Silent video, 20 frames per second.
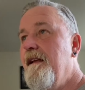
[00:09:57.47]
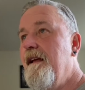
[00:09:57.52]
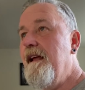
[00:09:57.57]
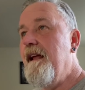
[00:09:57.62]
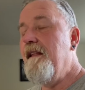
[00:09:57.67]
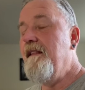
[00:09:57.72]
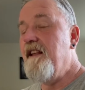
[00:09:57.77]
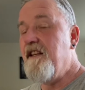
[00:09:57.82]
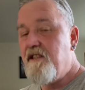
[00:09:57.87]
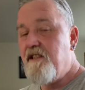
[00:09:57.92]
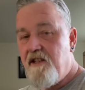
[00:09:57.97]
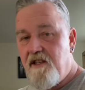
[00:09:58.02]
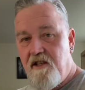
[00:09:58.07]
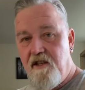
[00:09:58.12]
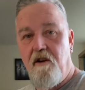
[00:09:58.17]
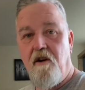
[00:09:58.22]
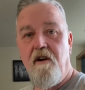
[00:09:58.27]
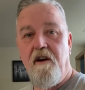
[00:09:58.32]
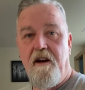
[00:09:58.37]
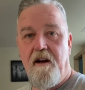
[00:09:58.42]
And this is
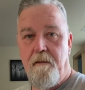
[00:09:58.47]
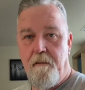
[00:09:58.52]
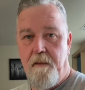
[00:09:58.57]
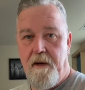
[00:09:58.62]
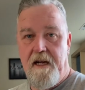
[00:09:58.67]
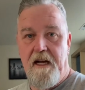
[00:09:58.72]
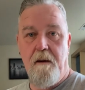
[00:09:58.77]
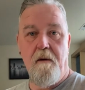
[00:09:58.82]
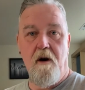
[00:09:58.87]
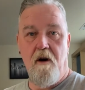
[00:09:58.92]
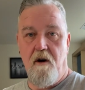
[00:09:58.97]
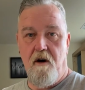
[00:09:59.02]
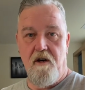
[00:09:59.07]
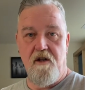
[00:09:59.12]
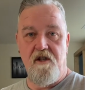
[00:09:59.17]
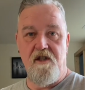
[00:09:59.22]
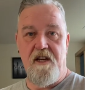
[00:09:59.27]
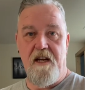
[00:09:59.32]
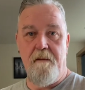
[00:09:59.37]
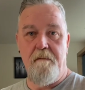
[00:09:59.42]
starting to become a
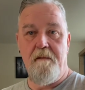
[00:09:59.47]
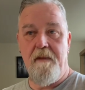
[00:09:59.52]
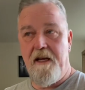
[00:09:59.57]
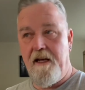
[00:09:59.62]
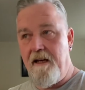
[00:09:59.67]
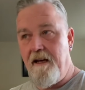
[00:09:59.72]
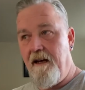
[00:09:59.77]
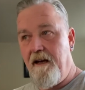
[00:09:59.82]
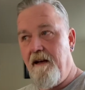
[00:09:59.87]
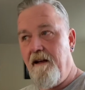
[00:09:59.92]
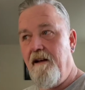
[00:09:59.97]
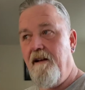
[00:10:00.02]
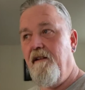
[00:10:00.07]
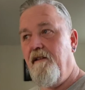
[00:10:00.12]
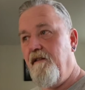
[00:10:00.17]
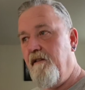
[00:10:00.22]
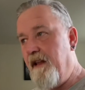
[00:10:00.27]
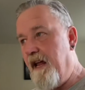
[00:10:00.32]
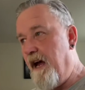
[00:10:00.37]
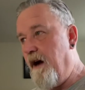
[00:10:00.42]
hardship
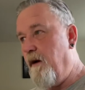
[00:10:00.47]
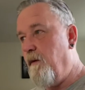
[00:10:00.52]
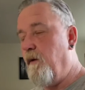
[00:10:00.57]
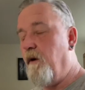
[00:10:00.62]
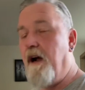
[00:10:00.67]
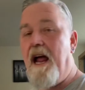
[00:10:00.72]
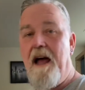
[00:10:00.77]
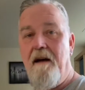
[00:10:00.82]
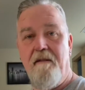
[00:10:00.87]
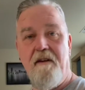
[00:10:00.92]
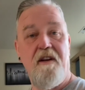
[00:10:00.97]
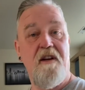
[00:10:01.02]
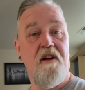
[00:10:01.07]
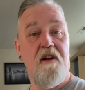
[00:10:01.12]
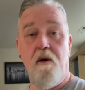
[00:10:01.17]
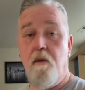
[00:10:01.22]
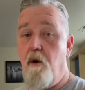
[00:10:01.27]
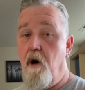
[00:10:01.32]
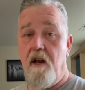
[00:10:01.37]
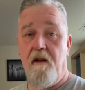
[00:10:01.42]
because now we're having to
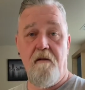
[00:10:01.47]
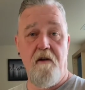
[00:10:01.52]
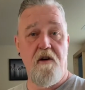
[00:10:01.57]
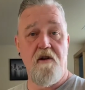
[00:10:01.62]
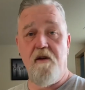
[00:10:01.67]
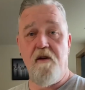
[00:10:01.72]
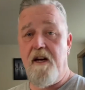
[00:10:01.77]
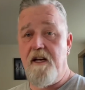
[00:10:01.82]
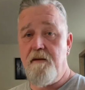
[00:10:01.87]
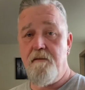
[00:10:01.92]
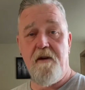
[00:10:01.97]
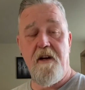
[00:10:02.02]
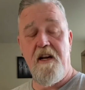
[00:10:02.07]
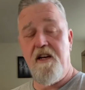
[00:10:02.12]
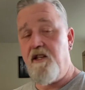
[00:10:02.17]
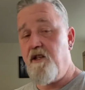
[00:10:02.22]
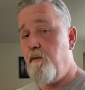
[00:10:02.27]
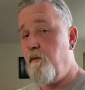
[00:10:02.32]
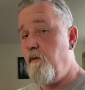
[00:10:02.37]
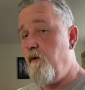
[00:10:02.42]
do all of our
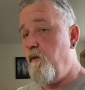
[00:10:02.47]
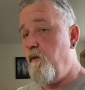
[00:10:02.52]
transportation with